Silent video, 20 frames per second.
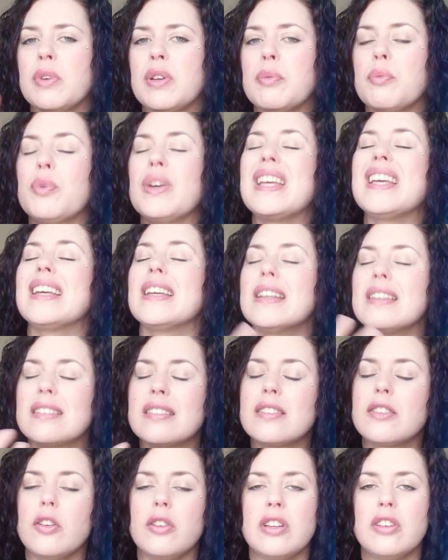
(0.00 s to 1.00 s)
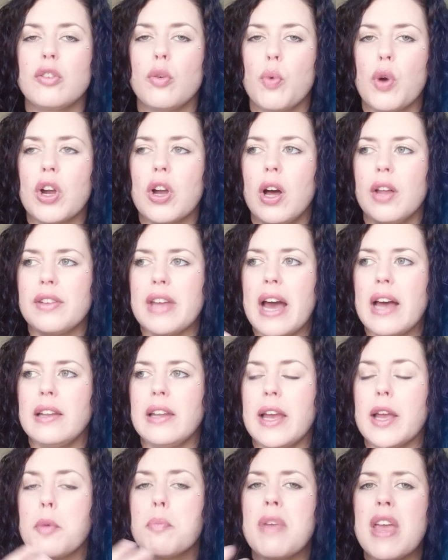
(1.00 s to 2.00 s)
we still need to work on that.
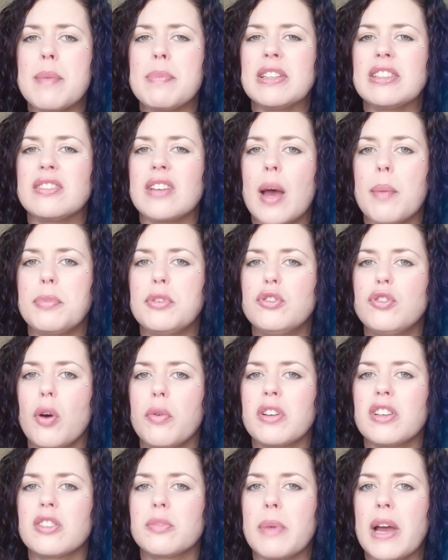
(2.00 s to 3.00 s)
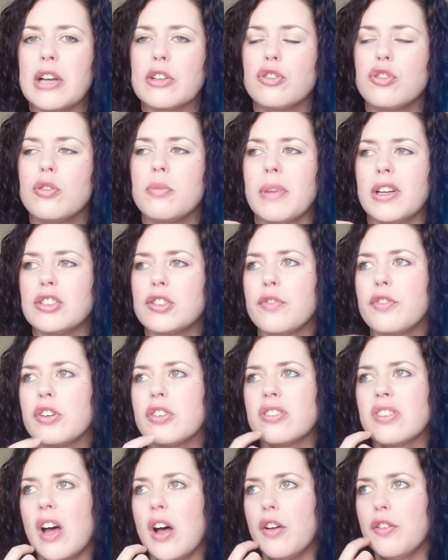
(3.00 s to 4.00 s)
Like baby steps. Don't expect too much of
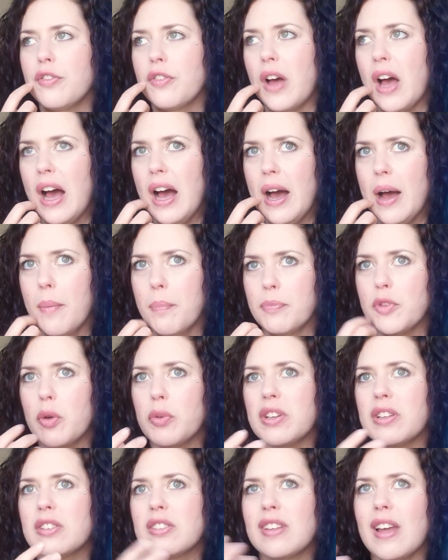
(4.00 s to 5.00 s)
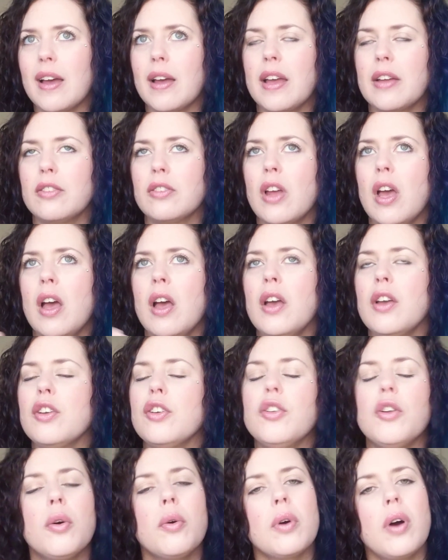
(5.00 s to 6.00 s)
yourself. Don't accept.
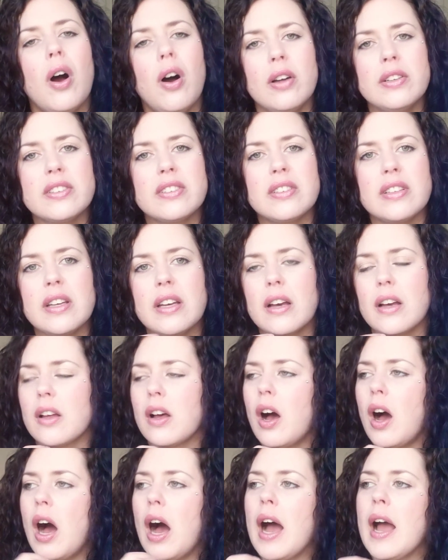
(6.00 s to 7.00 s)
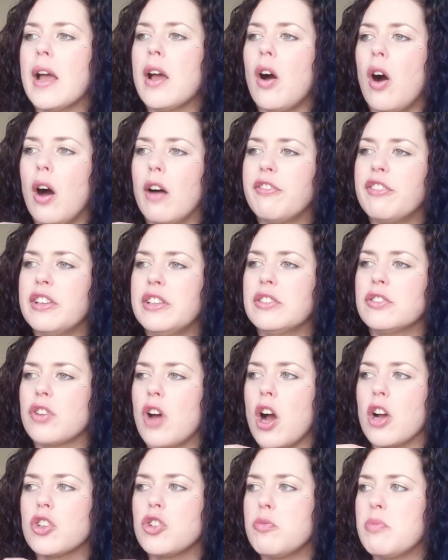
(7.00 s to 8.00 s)
You know, honestly, I often
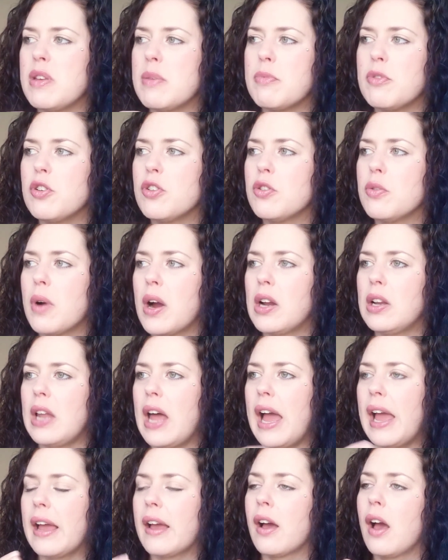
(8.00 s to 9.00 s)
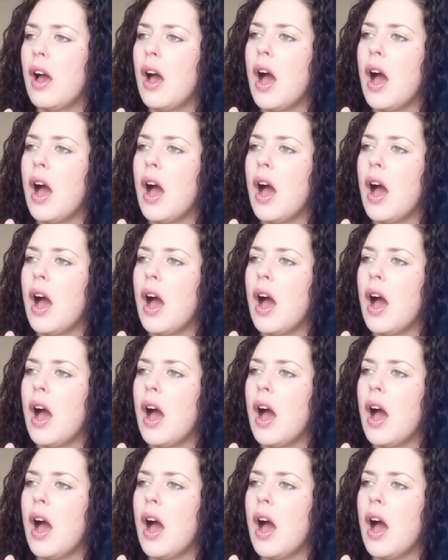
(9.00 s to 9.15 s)
talk to people who are like,